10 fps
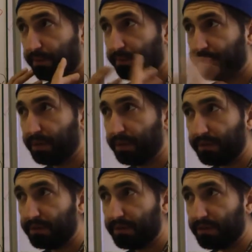put
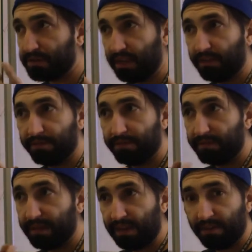yourself
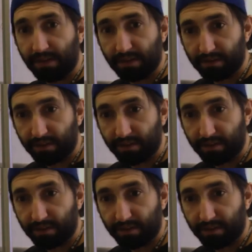in there.